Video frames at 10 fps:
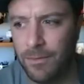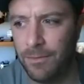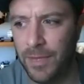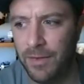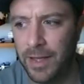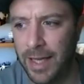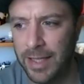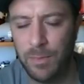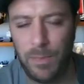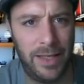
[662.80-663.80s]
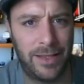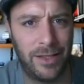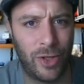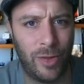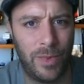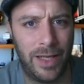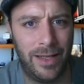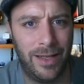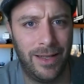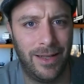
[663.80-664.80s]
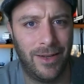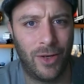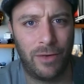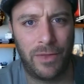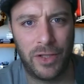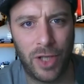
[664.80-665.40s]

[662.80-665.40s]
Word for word: if the guy's based in Germany or if the mm-hmm.